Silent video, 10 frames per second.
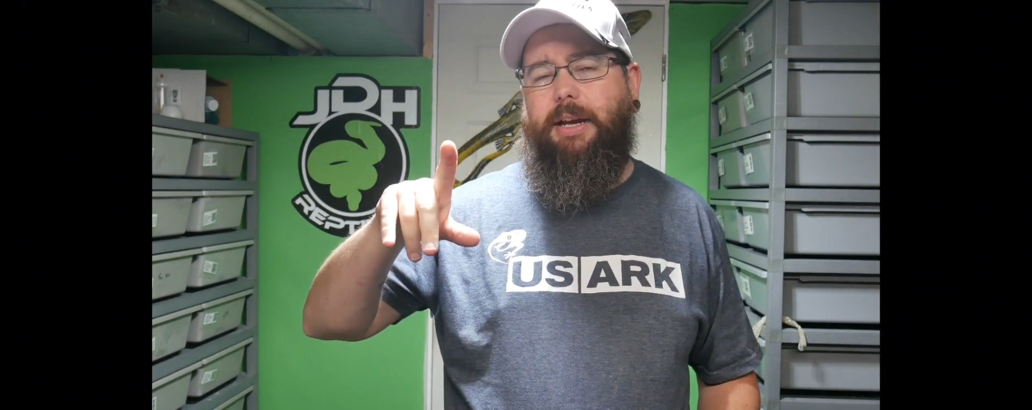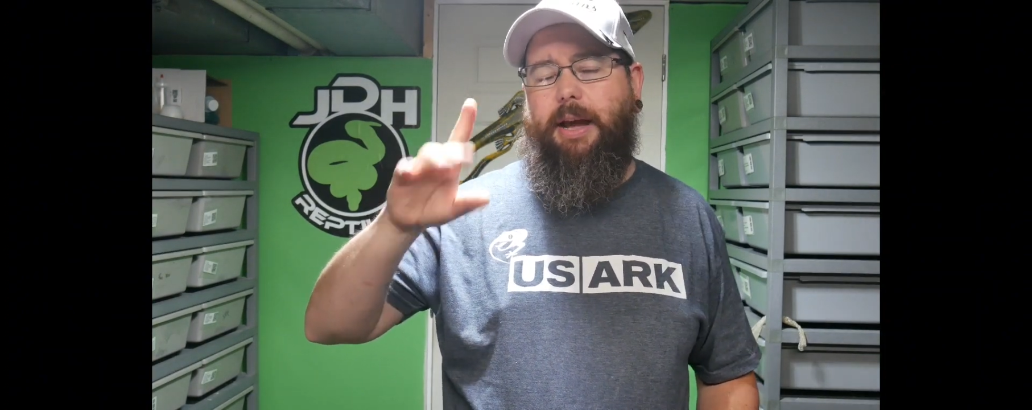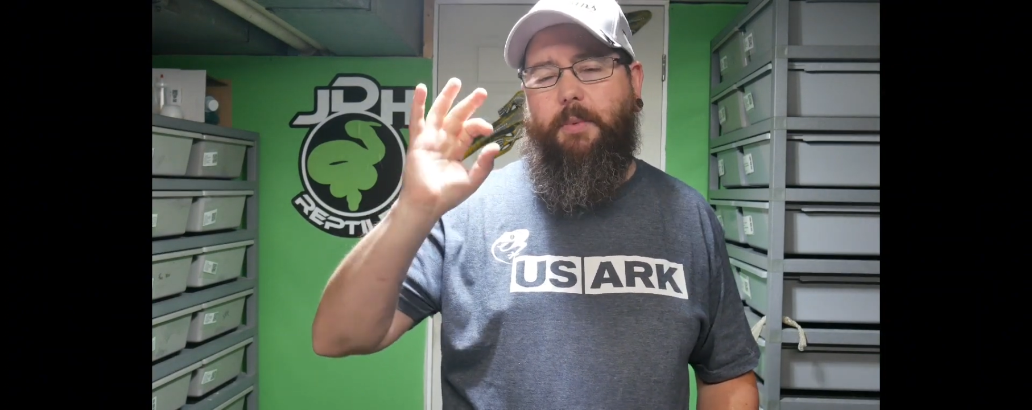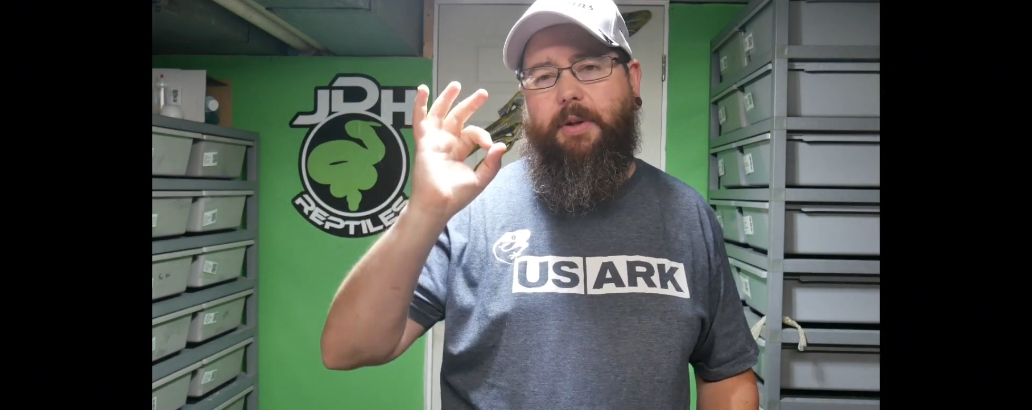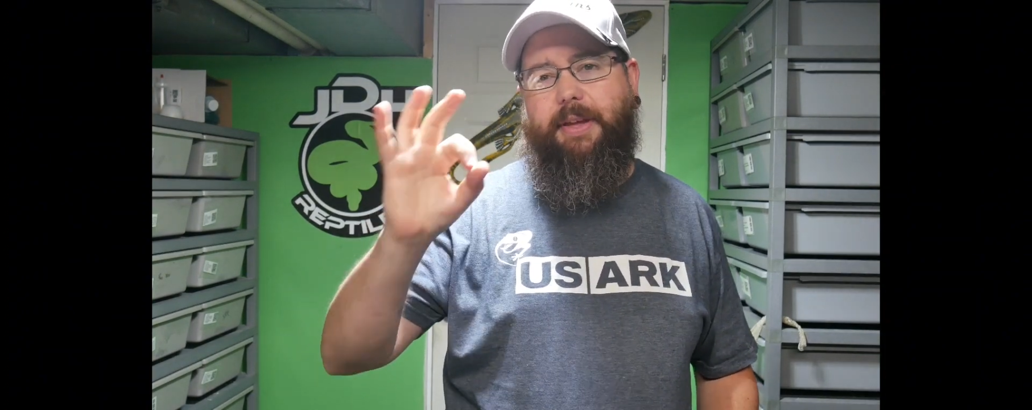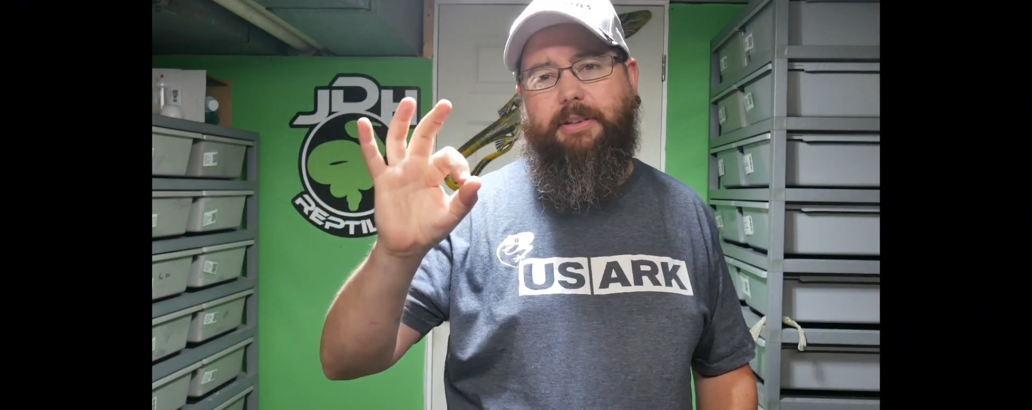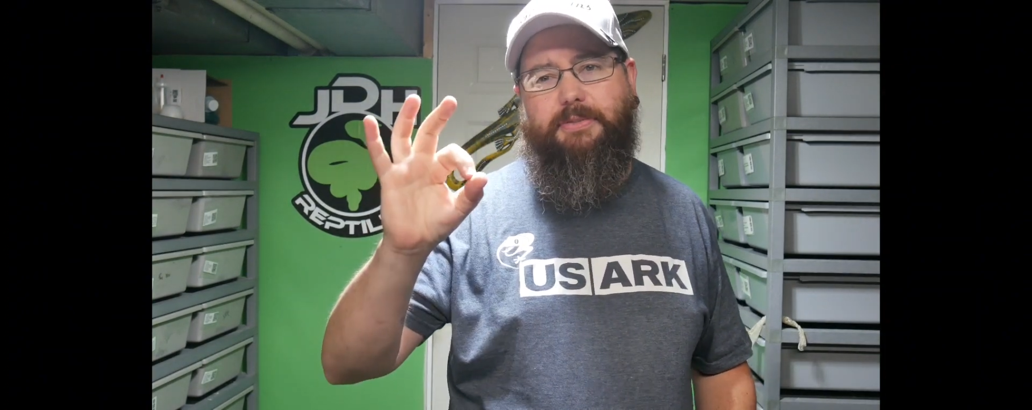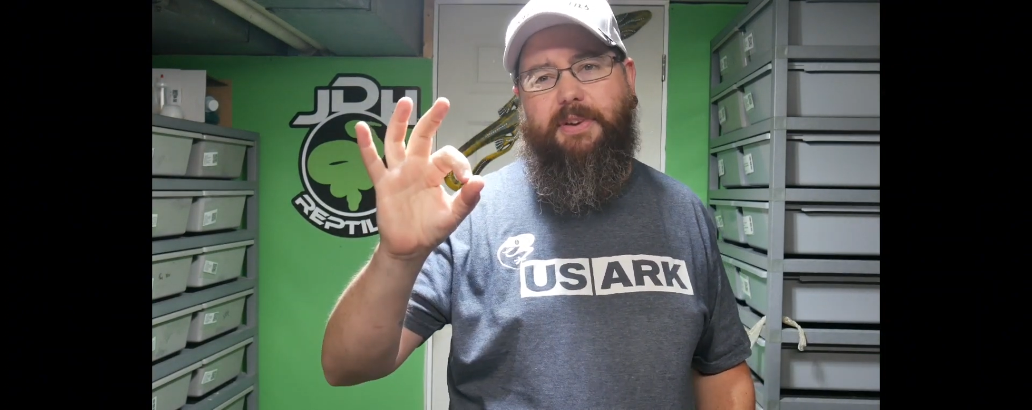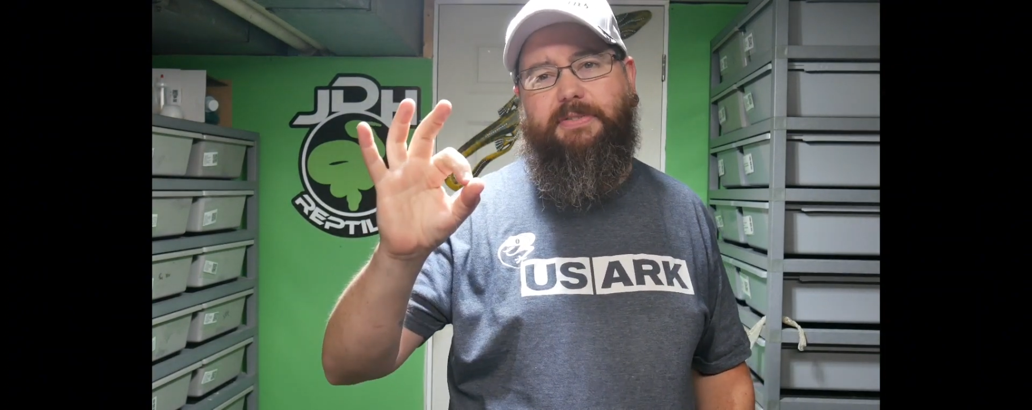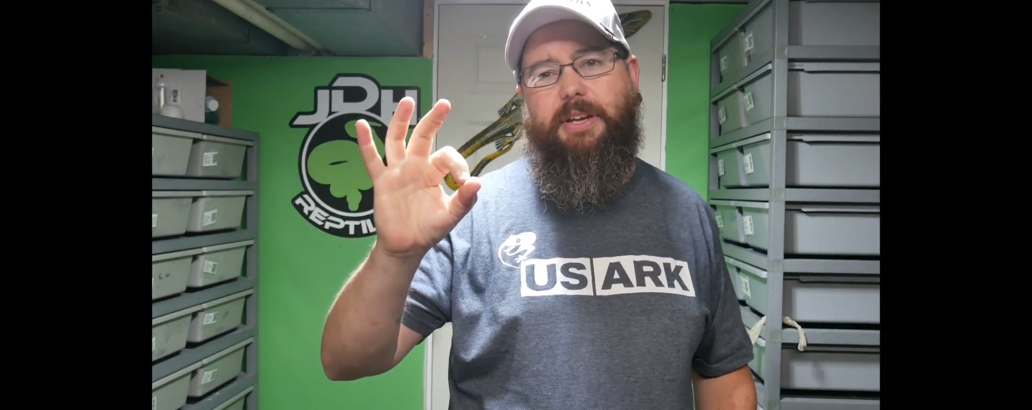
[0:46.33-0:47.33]
and one that was
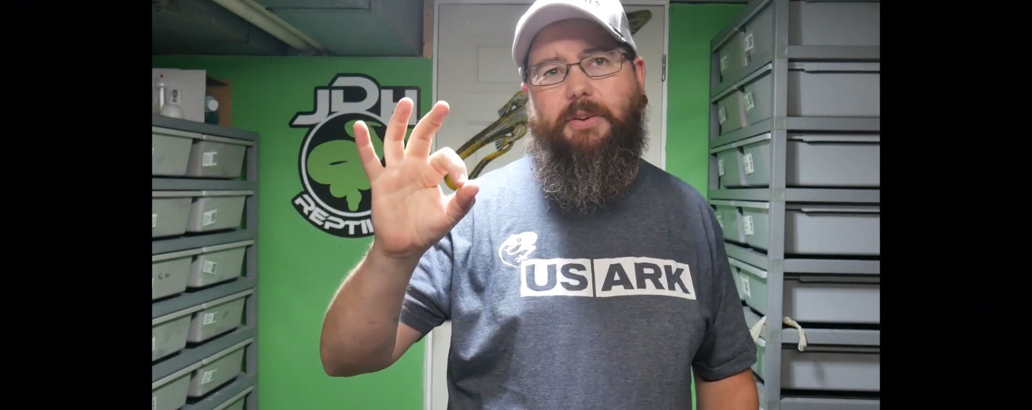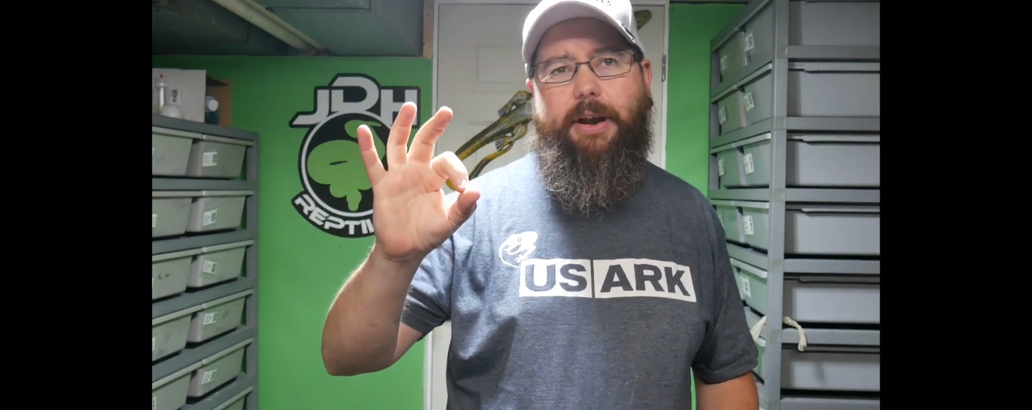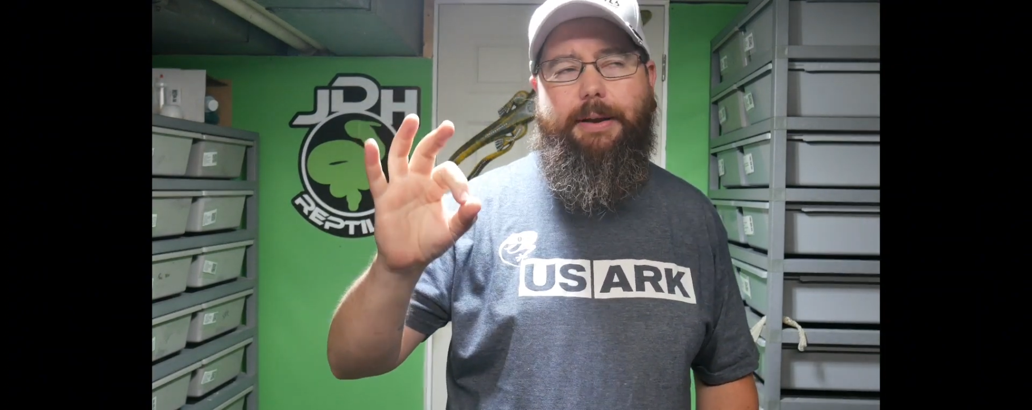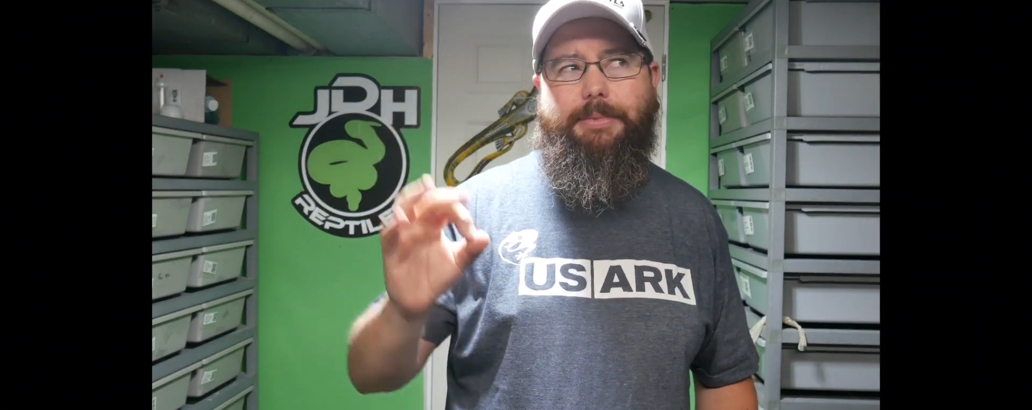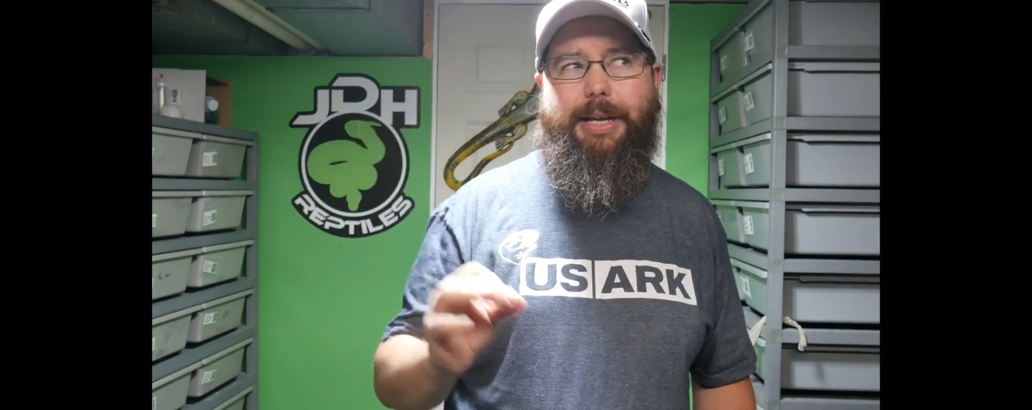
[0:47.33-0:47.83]
fifty grams,